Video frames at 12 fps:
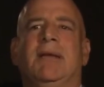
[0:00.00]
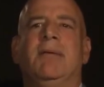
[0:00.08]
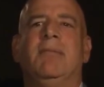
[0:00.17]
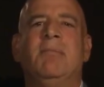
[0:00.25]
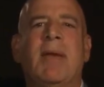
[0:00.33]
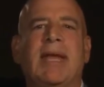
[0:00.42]

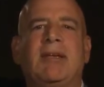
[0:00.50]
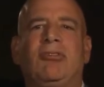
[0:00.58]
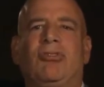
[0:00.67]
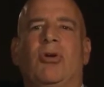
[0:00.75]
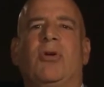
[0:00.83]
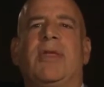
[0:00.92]
Make
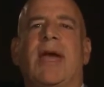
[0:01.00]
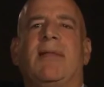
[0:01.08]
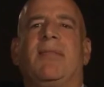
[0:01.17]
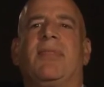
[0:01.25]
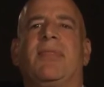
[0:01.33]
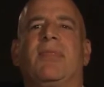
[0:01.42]
sure
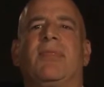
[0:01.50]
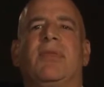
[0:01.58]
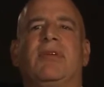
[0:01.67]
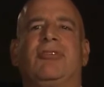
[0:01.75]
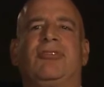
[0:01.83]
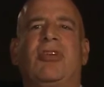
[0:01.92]
that
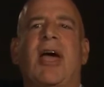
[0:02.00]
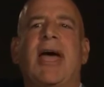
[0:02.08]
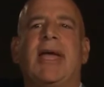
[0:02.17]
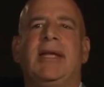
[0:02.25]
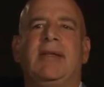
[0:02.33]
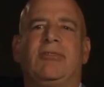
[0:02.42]
the
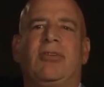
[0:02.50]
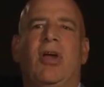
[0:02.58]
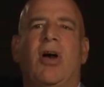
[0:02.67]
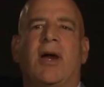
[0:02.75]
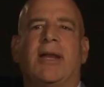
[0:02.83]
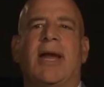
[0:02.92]
signs
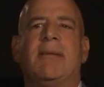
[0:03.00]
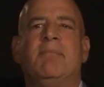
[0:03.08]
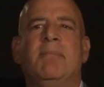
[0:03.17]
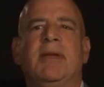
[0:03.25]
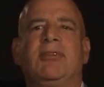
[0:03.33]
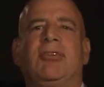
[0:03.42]
are not
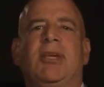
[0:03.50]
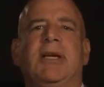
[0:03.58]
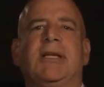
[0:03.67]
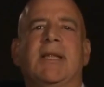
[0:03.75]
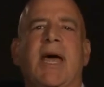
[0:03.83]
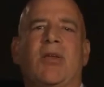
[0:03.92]
missing a
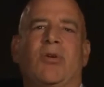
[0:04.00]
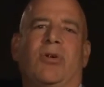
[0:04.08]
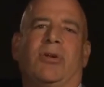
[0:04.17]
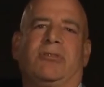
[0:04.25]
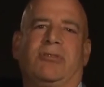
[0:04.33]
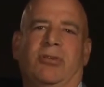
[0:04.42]
letter
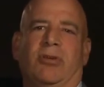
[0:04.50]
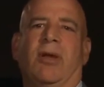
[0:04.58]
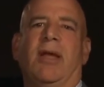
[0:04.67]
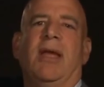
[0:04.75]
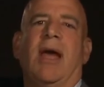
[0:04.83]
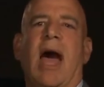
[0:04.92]
or two.
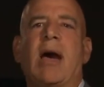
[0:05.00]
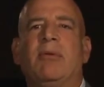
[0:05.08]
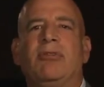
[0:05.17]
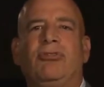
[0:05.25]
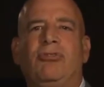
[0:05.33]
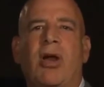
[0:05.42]
I
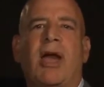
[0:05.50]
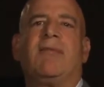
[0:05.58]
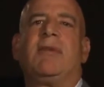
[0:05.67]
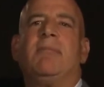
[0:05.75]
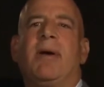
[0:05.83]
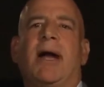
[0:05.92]
was
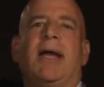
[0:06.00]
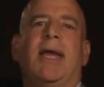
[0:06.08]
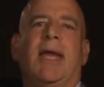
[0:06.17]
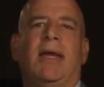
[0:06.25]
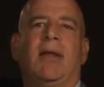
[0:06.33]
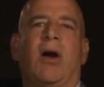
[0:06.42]
driving by
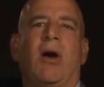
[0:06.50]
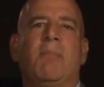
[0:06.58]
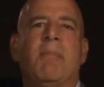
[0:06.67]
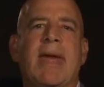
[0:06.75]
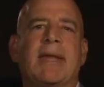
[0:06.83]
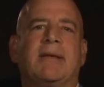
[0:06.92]
a
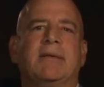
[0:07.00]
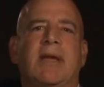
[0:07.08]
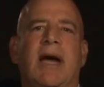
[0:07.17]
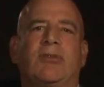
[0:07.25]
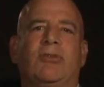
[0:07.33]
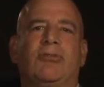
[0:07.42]
medical
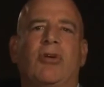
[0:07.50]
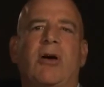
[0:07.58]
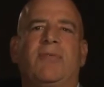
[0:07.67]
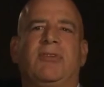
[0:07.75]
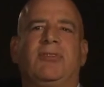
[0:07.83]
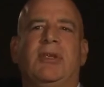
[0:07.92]
doctor's
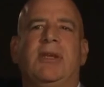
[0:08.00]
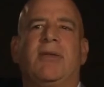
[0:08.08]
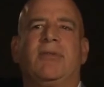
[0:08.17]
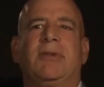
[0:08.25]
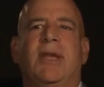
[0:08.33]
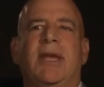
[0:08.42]
office the
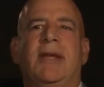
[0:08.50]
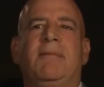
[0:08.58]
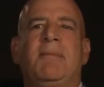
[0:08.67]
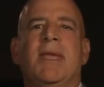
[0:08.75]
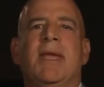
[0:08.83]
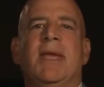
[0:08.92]
other day,
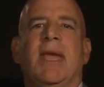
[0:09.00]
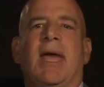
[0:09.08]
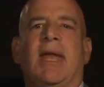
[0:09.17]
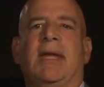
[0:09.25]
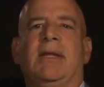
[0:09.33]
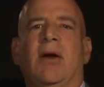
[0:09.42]

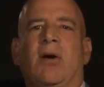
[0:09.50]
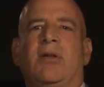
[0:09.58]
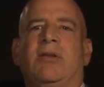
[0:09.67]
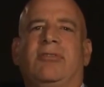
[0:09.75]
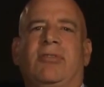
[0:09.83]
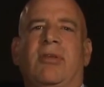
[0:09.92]
and I
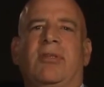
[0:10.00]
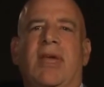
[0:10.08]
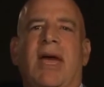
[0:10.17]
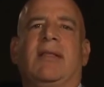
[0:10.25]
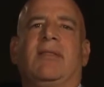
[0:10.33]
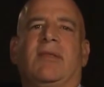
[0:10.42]
noticed
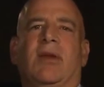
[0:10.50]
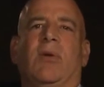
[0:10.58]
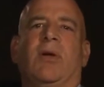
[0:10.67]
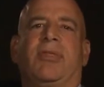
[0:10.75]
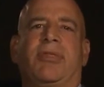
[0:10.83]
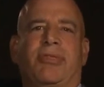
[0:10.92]
that there
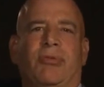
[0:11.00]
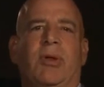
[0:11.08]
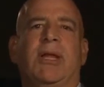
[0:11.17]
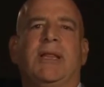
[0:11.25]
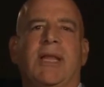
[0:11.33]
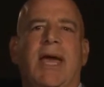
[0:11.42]
were
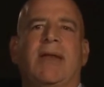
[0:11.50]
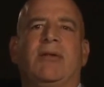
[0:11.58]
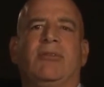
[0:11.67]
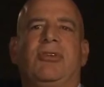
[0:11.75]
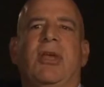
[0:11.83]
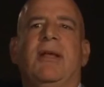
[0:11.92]
3
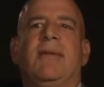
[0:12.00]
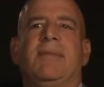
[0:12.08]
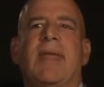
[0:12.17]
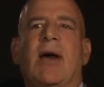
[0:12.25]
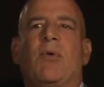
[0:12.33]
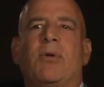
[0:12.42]
letters
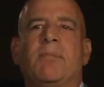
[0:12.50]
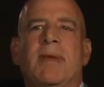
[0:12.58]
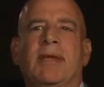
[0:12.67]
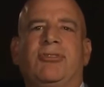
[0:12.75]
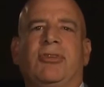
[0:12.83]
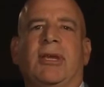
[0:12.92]
that were
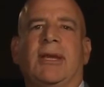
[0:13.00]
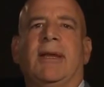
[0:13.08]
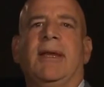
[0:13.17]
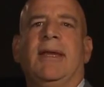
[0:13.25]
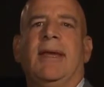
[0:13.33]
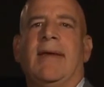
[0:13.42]
missing.
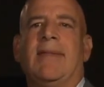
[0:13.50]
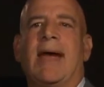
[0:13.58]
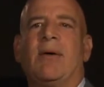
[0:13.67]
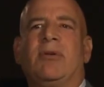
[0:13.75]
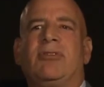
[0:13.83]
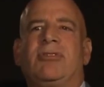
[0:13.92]
And
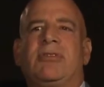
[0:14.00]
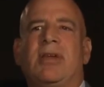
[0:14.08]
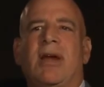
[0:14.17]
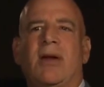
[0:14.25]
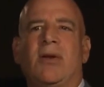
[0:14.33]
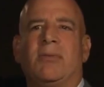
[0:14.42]
that was
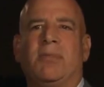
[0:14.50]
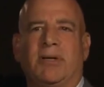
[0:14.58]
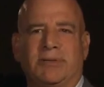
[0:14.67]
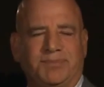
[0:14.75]
terrible.